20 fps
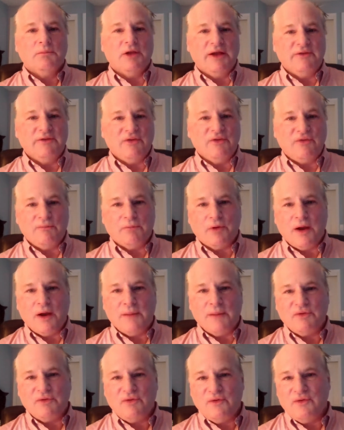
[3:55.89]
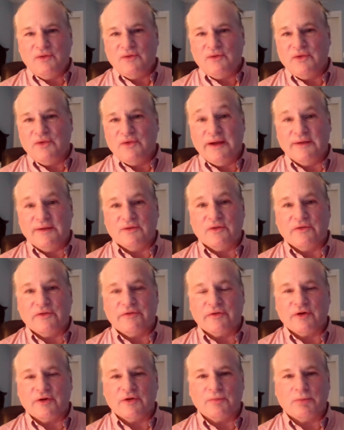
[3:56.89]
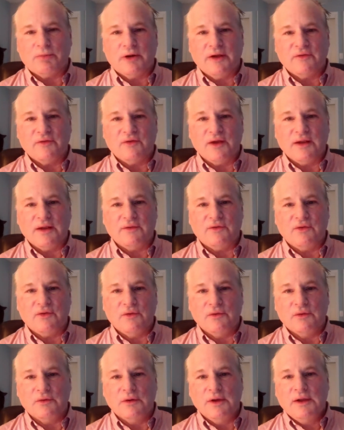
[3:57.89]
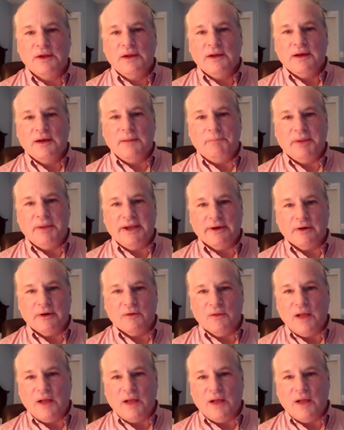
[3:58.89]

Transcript: pledges and promises, and yet he's the first president to appear